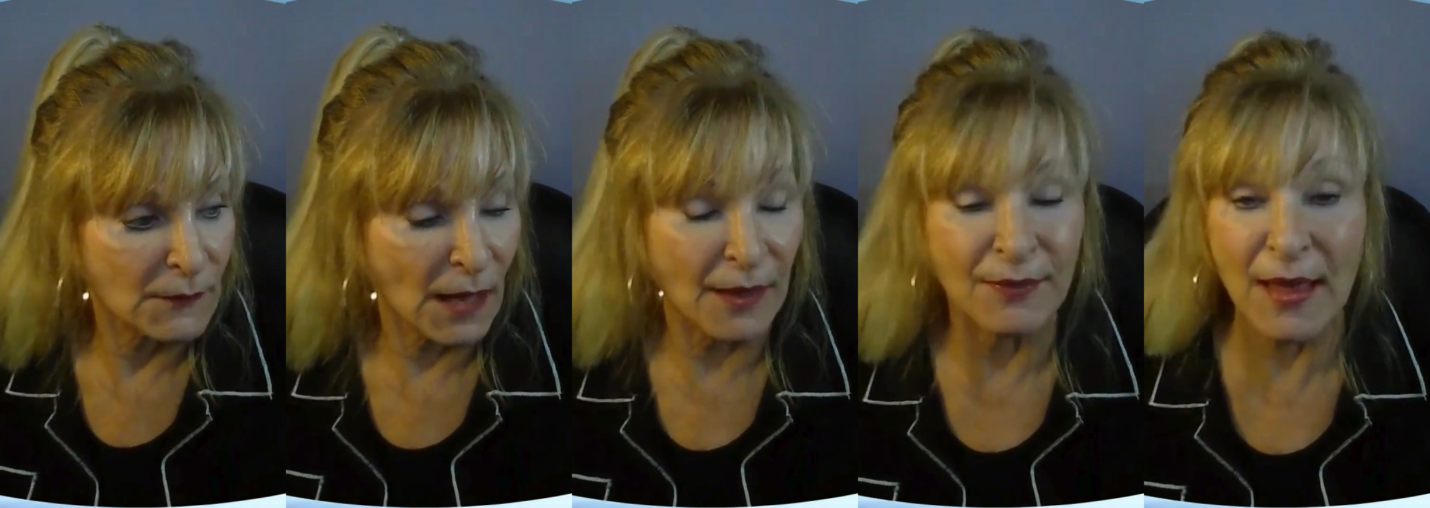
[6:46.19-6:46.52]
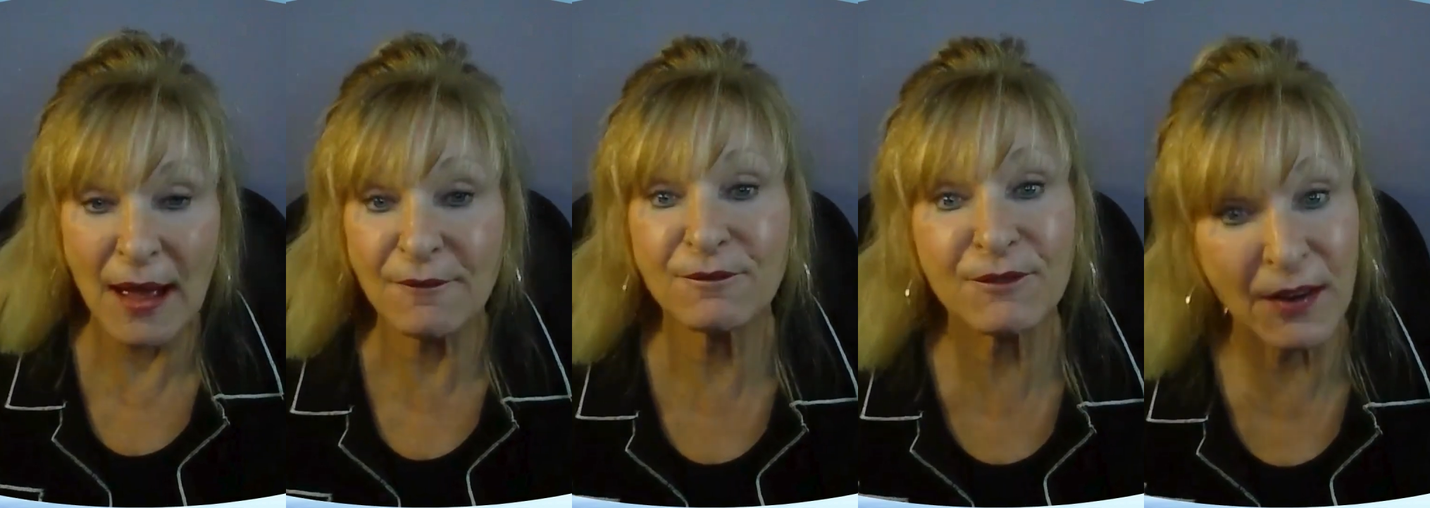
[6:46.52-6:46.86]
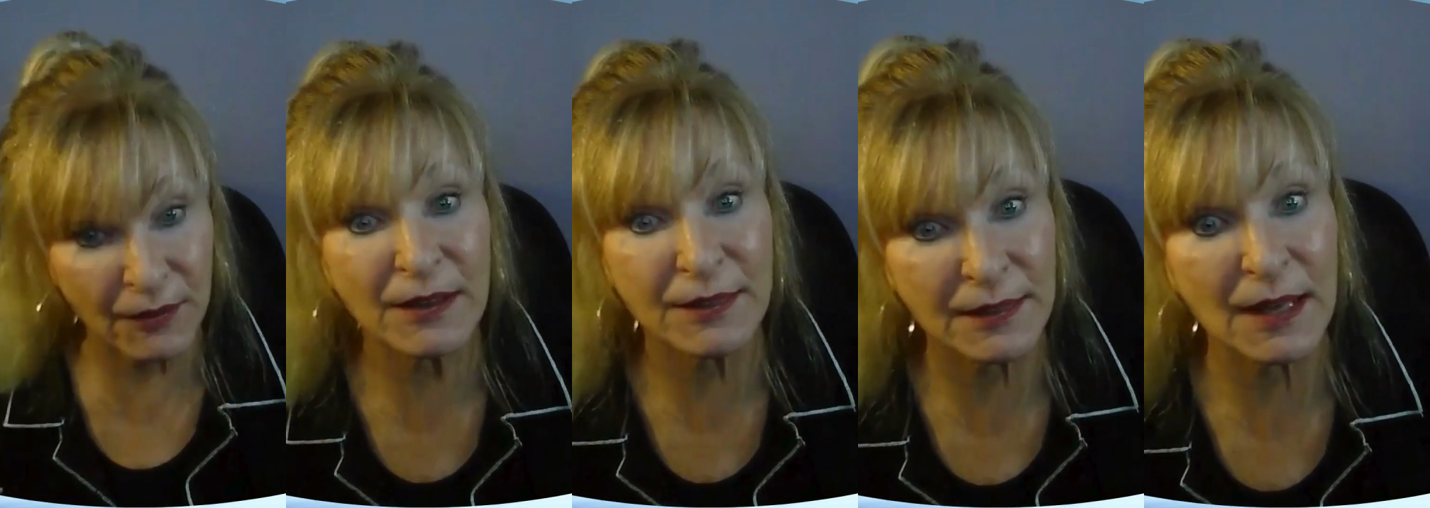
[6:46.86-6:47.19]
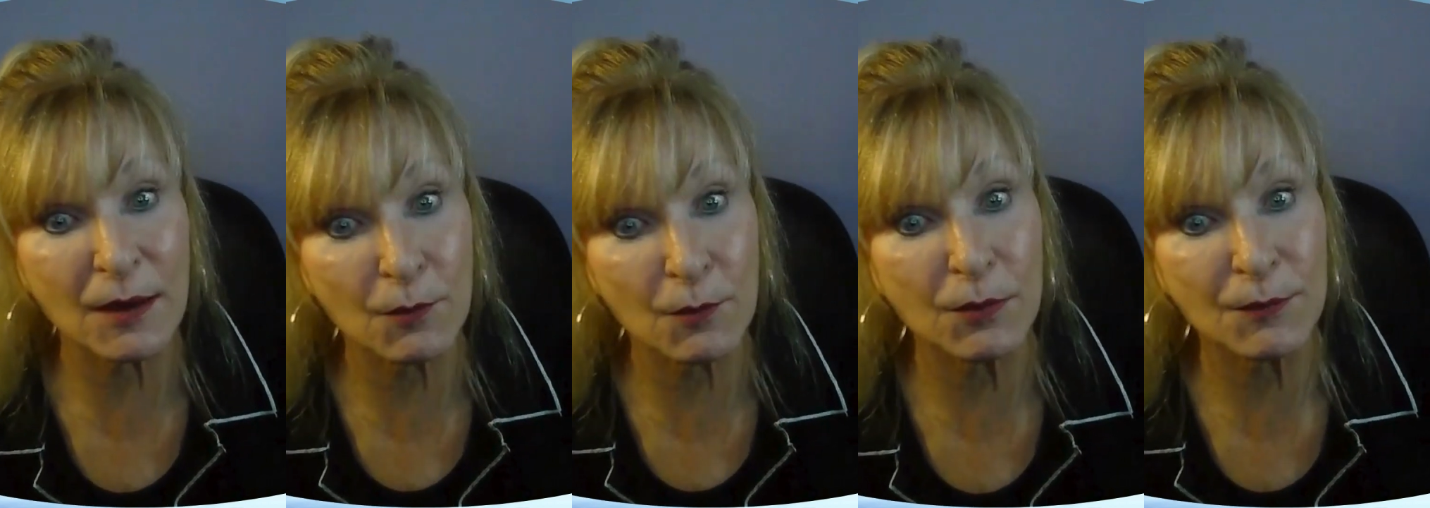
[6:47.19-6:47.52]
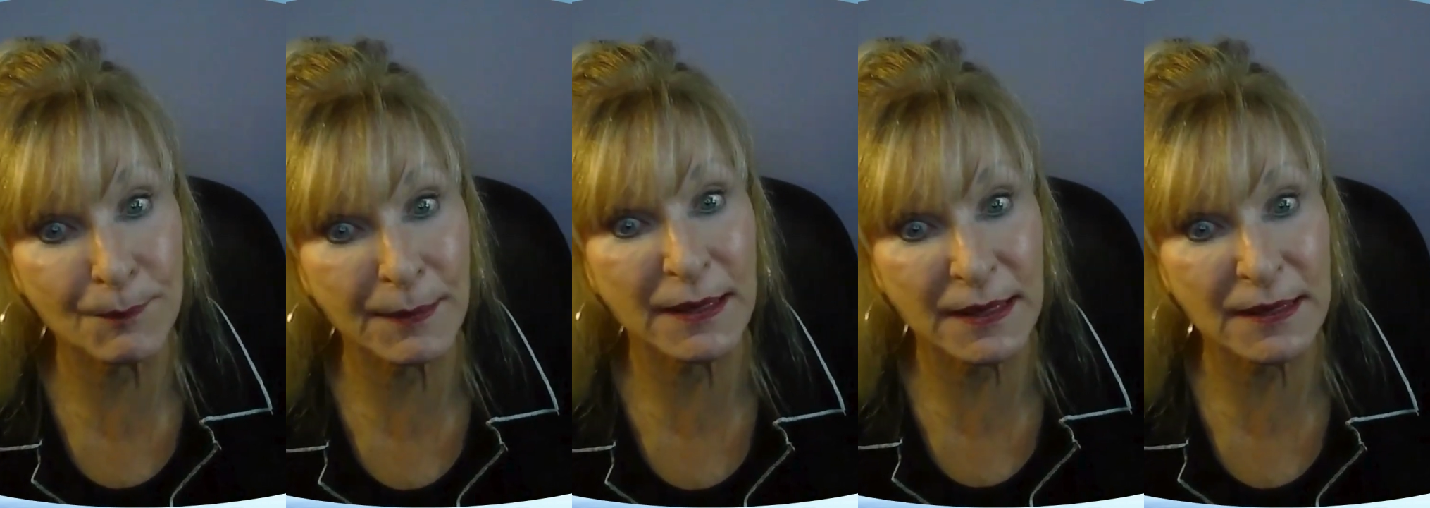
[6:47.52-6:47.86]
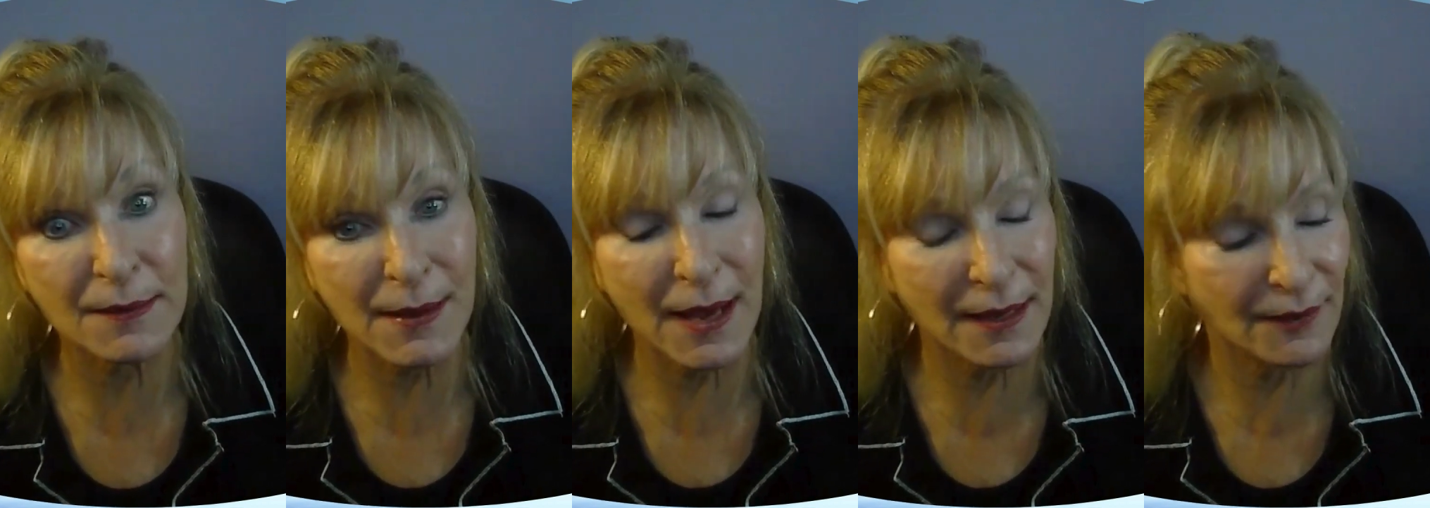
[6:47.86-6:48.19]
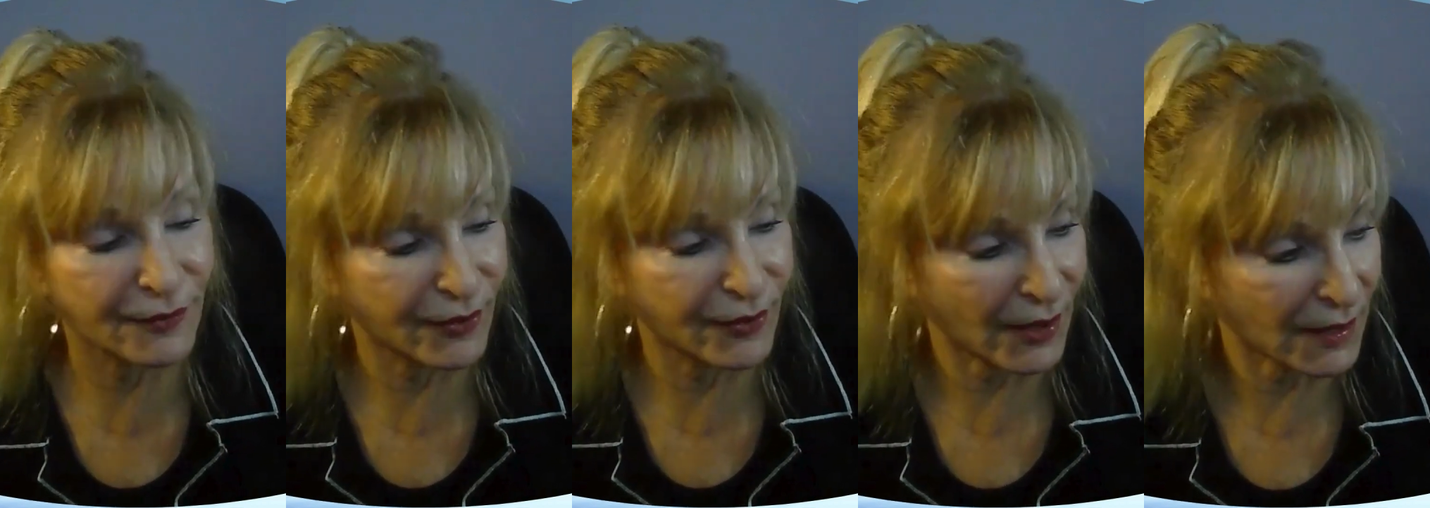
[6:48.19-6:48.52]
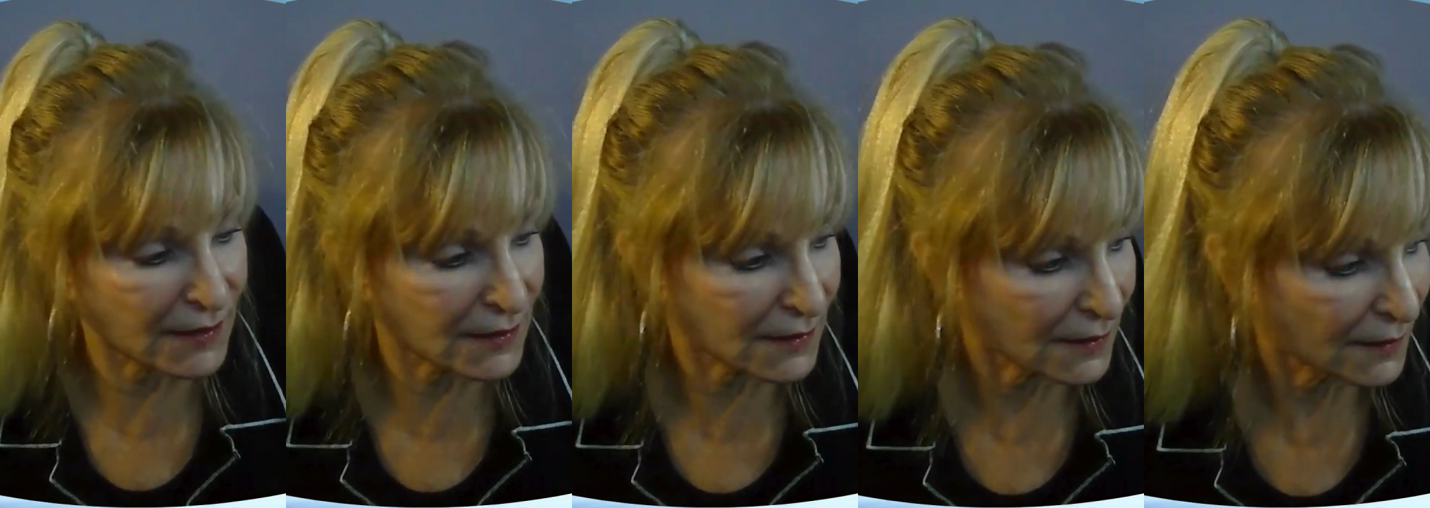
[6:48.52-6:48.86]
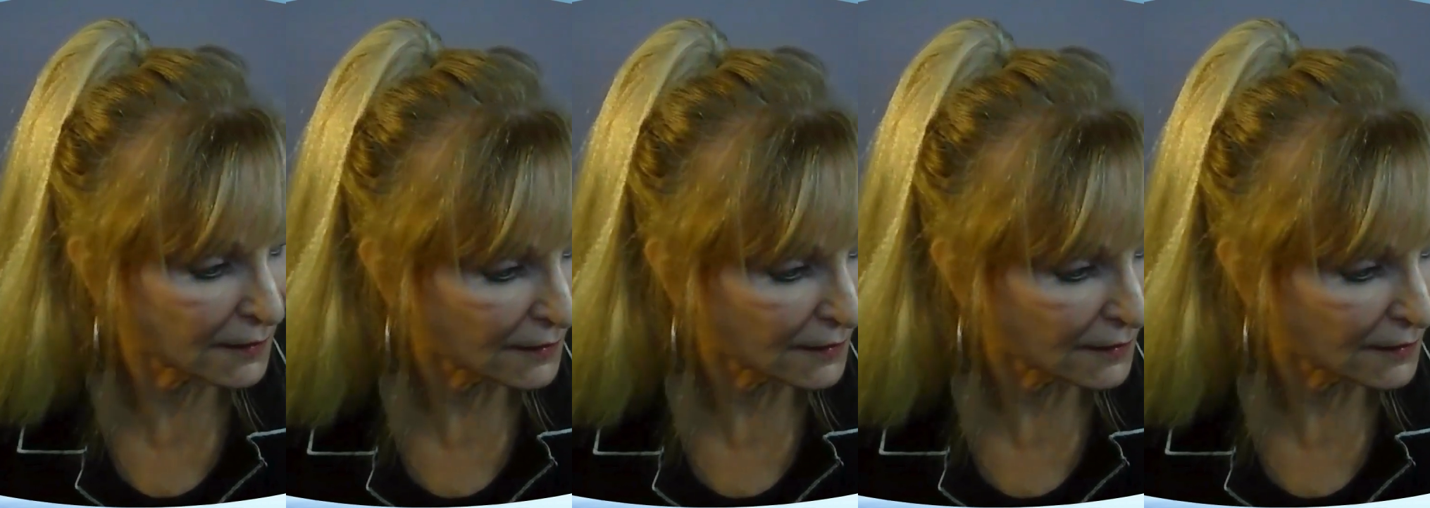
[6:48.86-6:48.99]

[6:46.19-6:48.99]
And that very thing will begin to manifest.